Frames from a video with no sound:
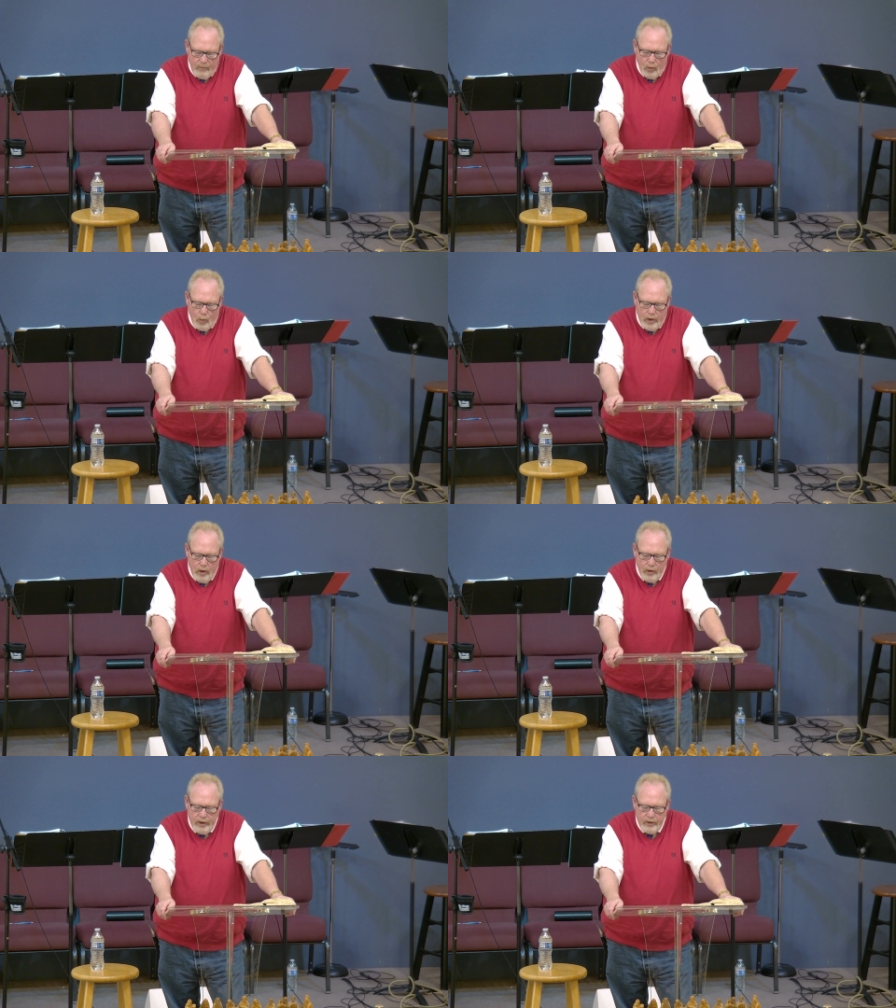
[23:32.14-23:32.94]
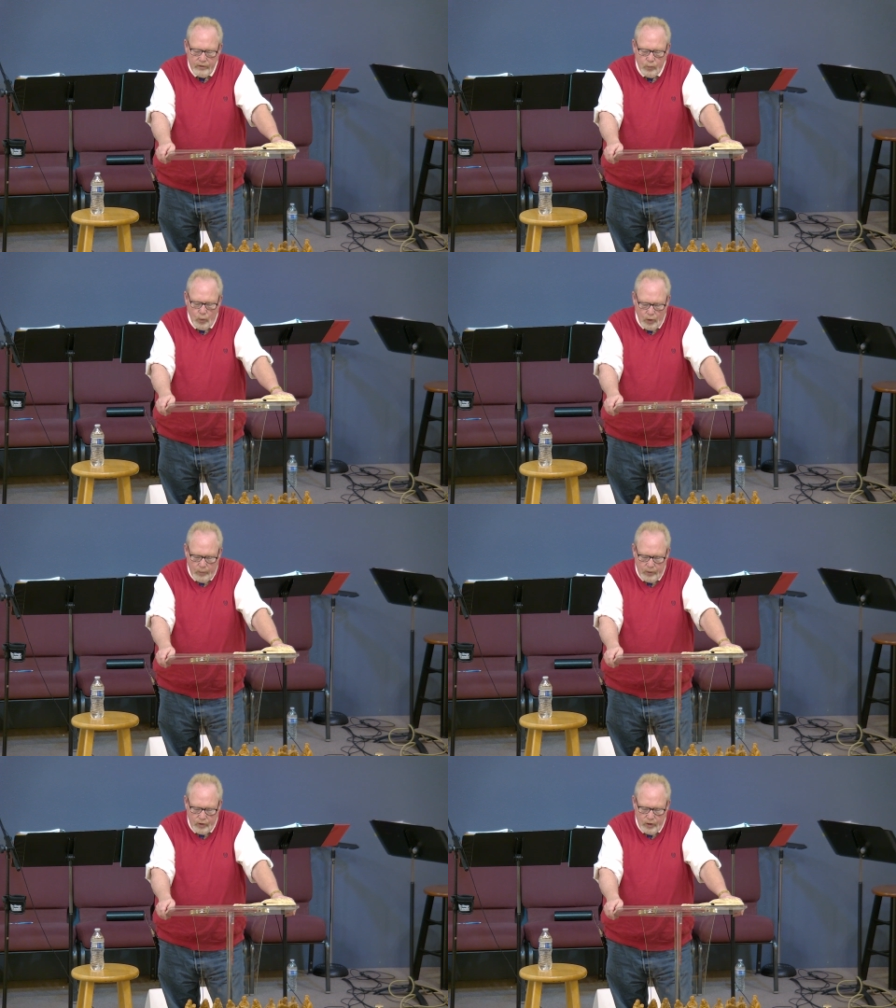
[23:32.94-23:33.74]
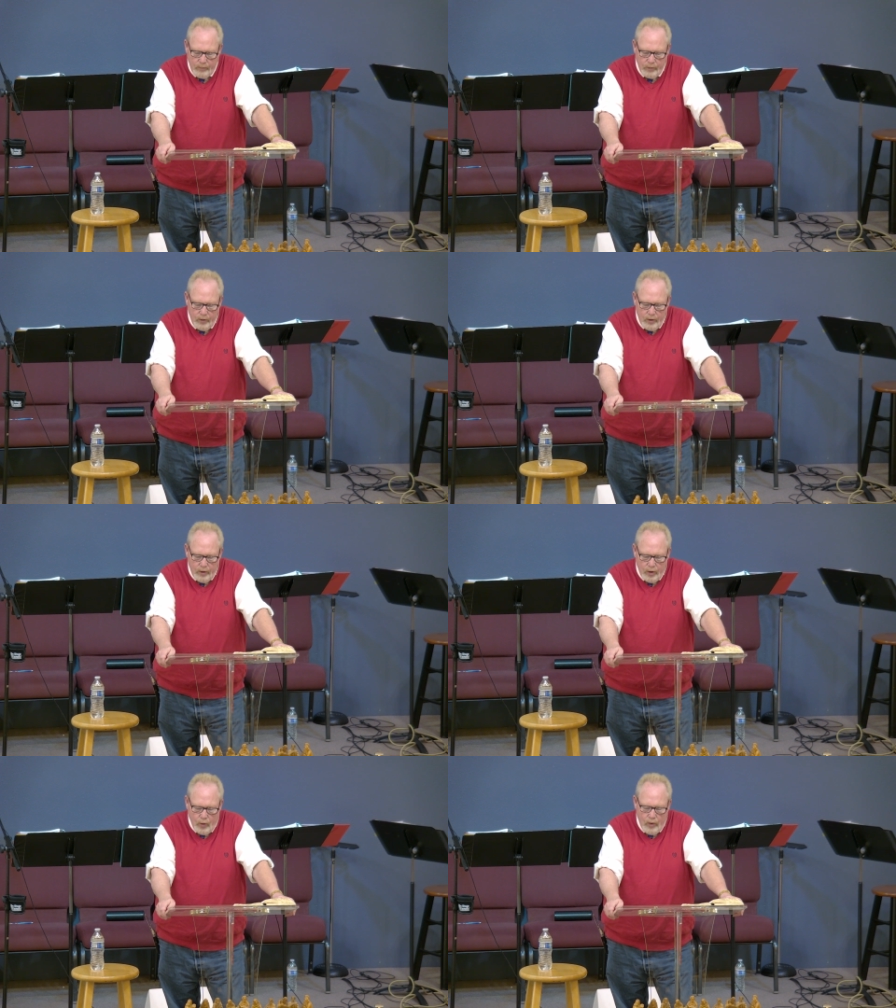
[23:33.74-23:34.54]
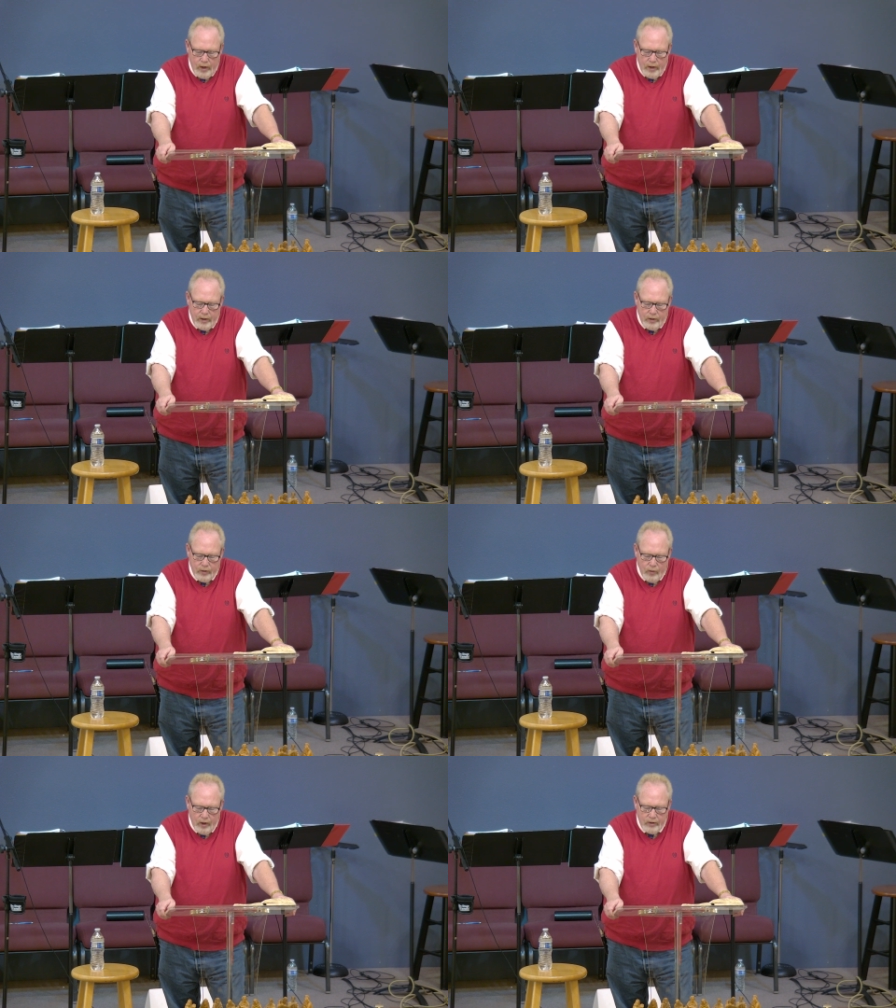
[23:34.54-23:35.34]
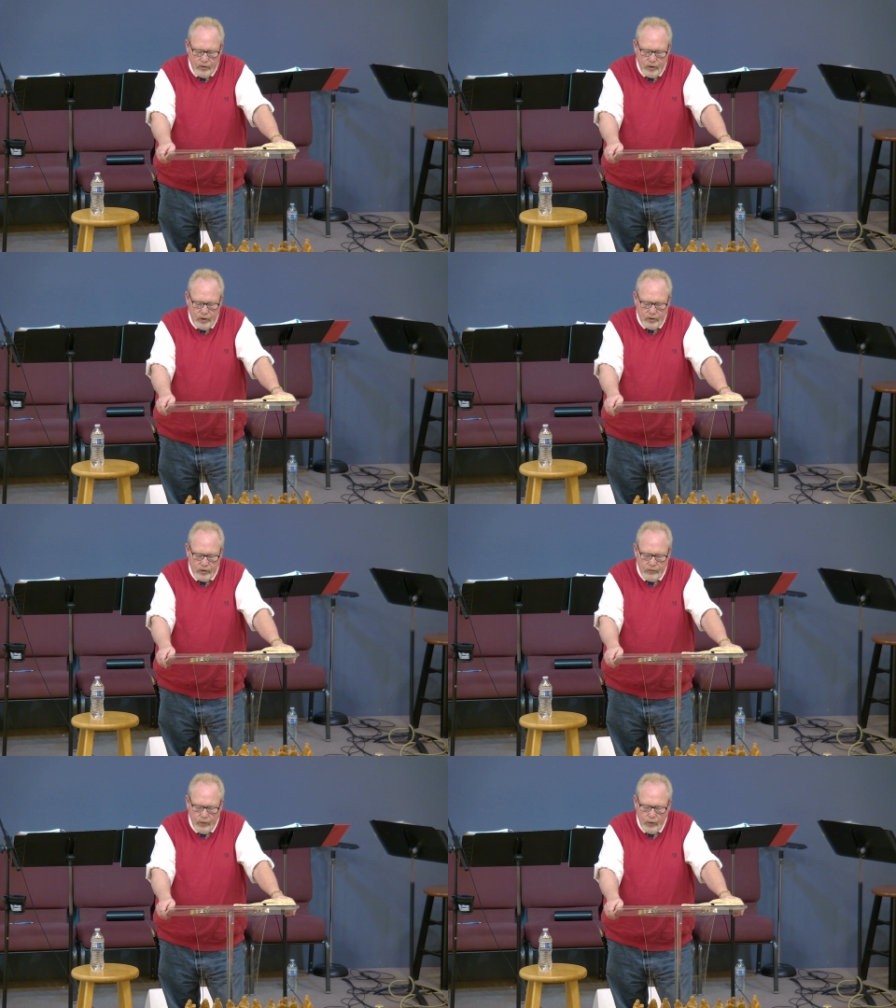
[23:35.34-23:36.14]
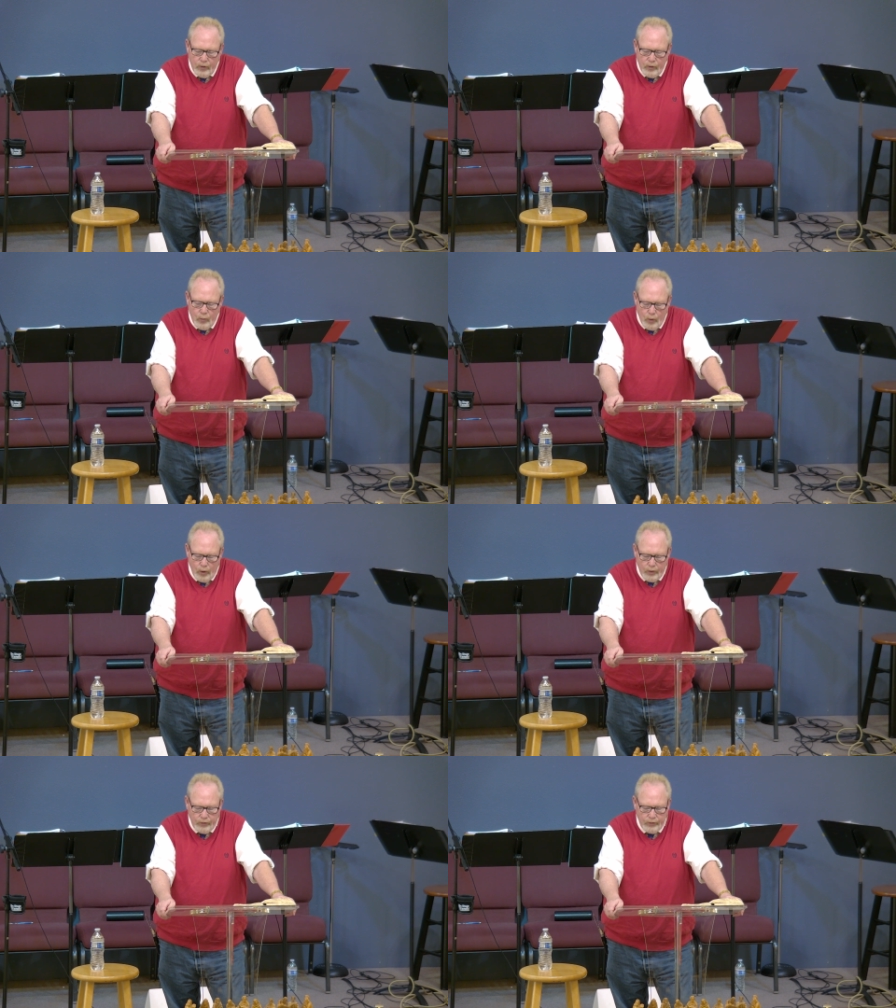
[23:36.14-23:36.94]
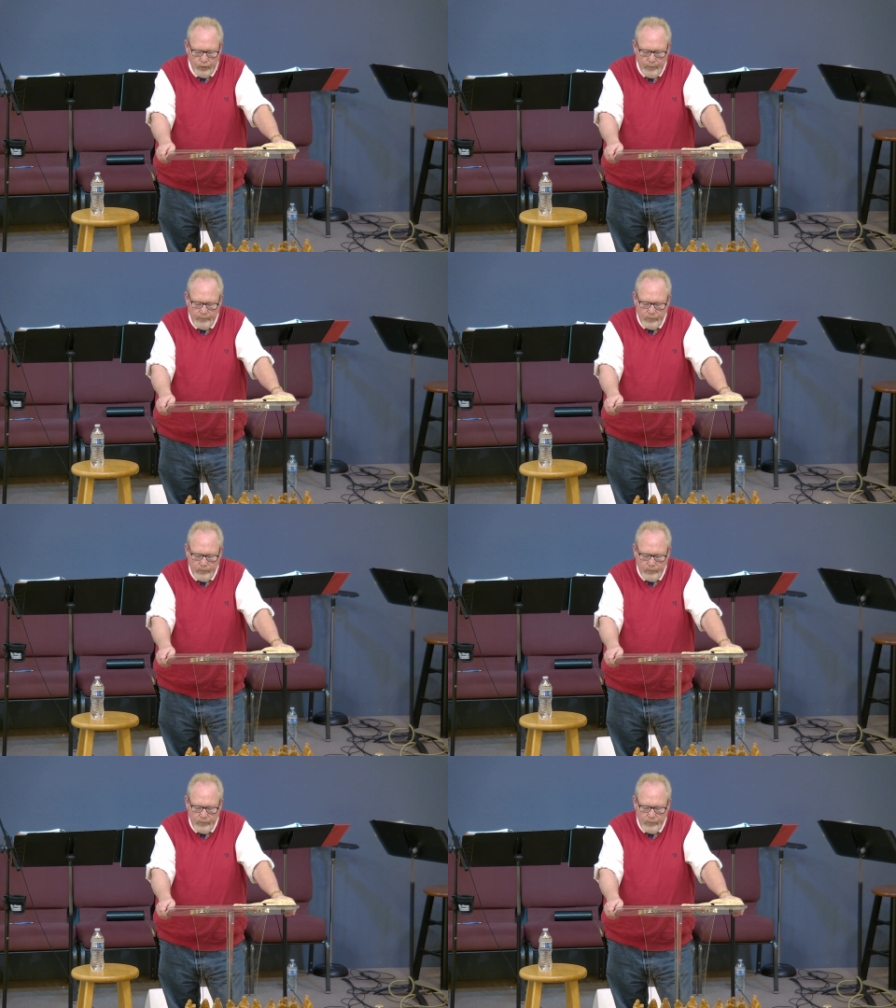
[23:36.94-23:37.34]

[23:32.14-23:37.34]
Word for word: for we are his workmanship, created in Christ Jesus for good works,